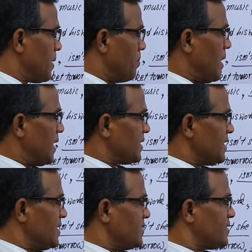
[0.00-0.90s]

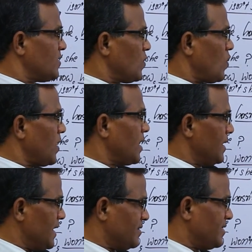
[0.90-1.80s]
Malati is not
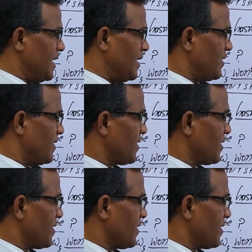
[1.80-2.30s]
lazy.